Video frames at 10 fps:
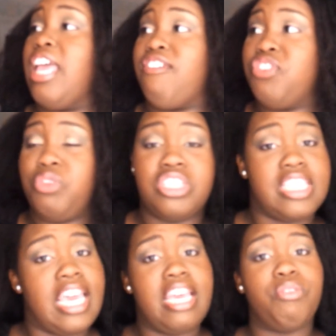if you just
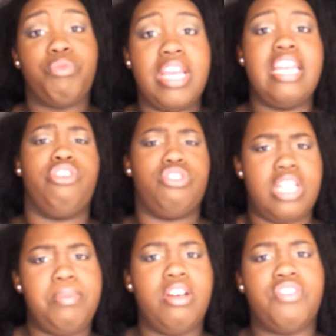can't read, you
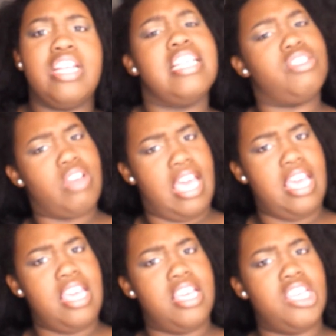stumble over it, and it's okay.